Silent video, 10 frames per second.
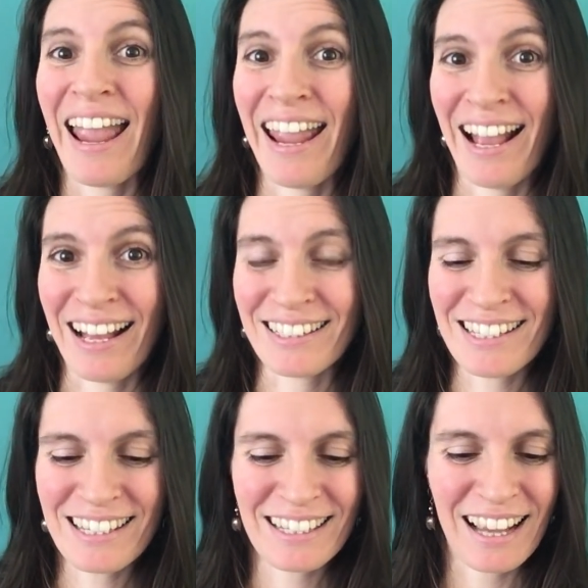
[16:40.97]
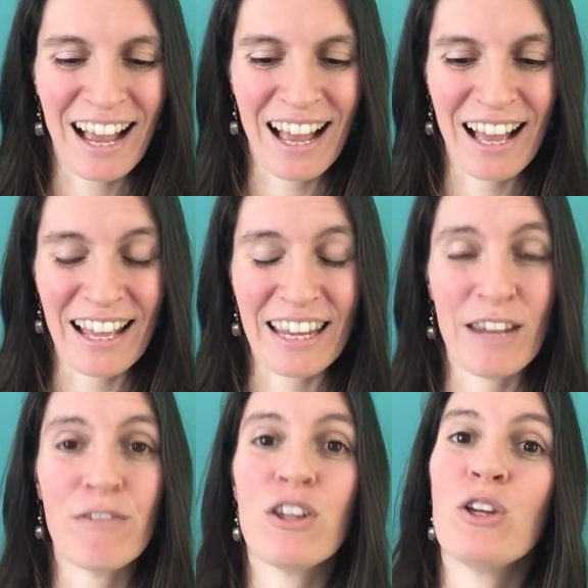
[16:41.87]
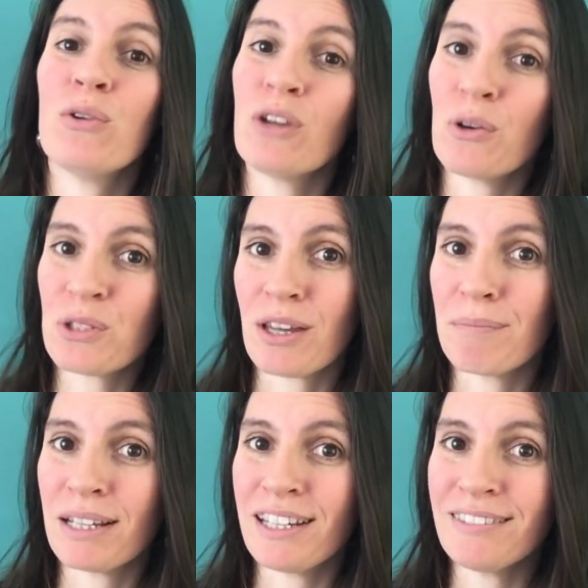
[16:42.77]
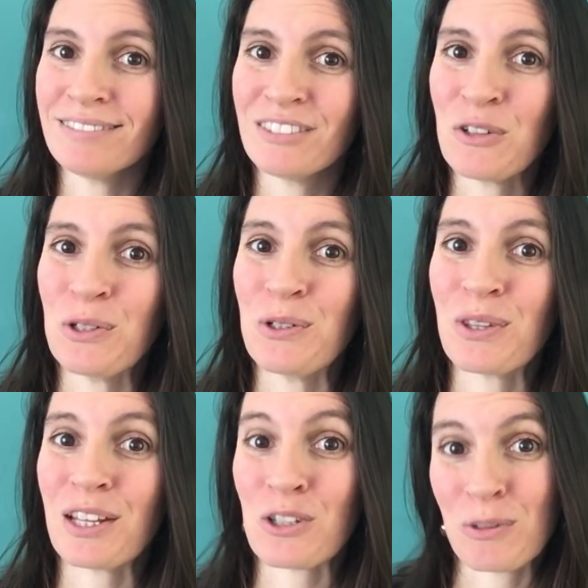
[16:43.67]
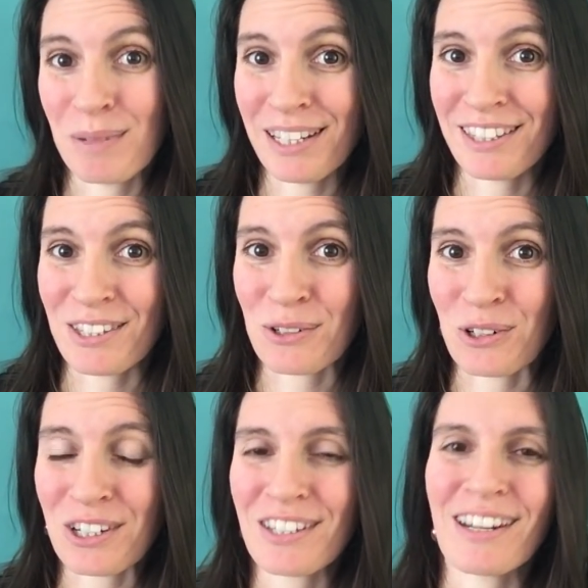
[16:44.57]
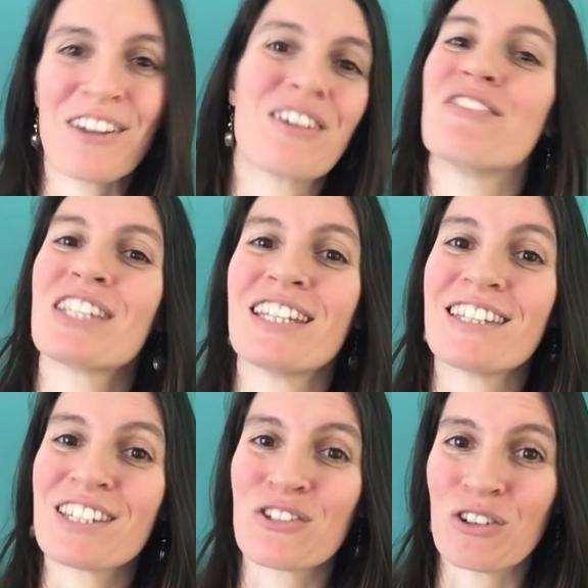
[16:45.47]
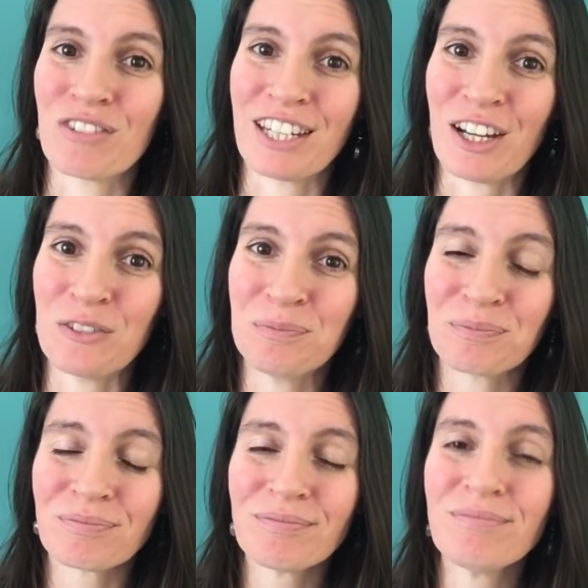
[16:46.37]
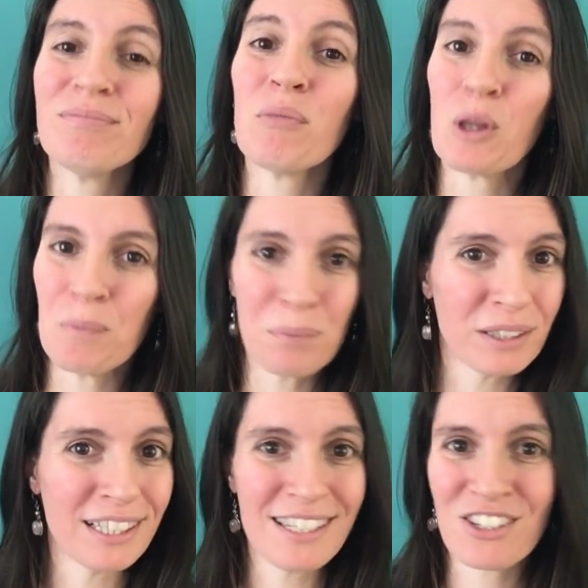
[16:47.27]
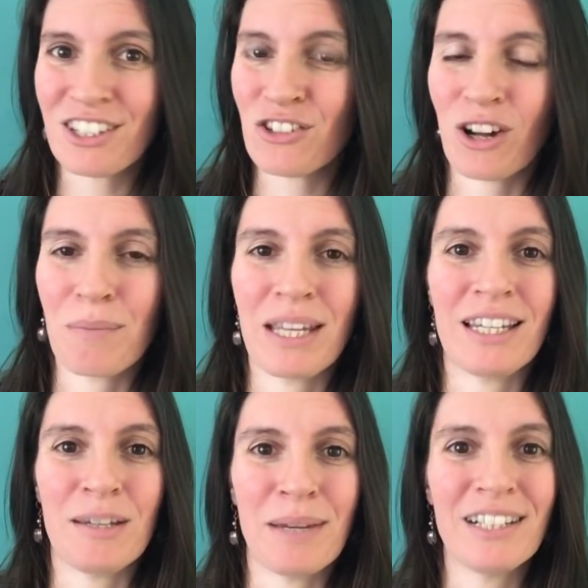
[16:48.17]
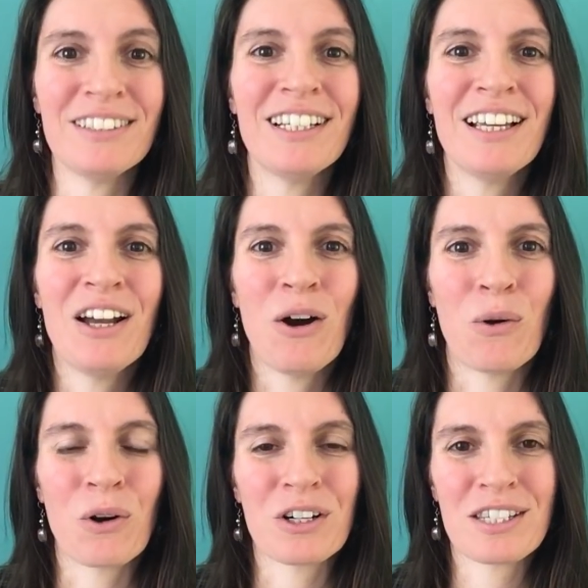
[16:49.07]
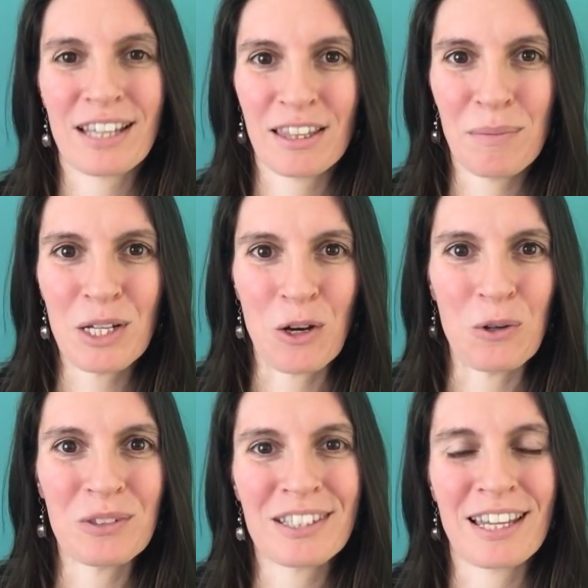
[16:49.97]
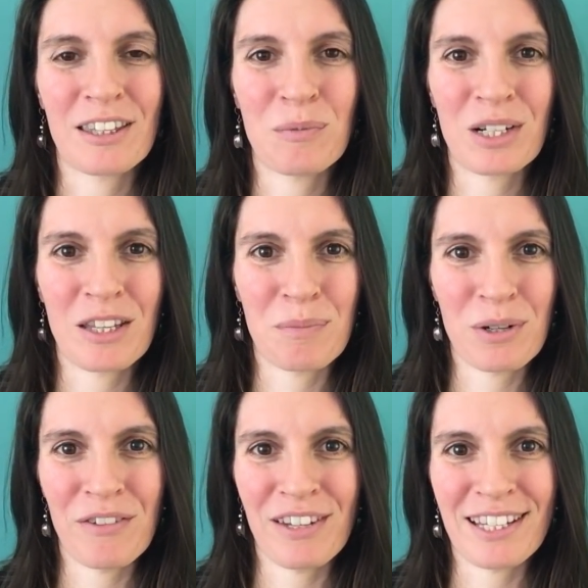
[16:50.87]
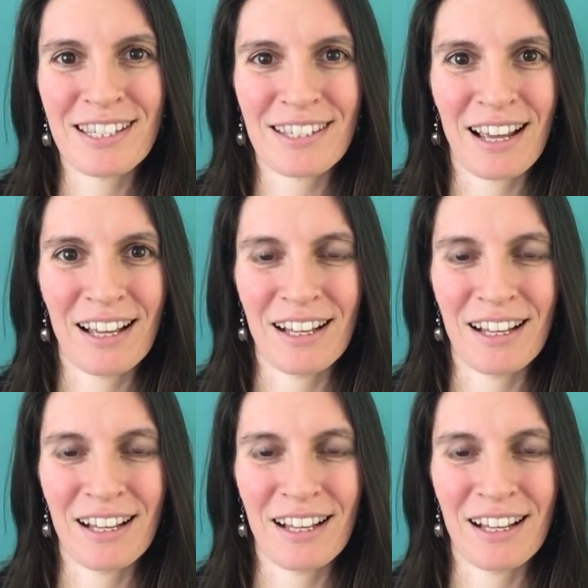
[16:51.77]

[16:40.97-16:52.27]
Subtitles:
And if you know somebody who you think should be in this course now that you've seen this intro video, please just drop me an email or send them a note, send them one of the previous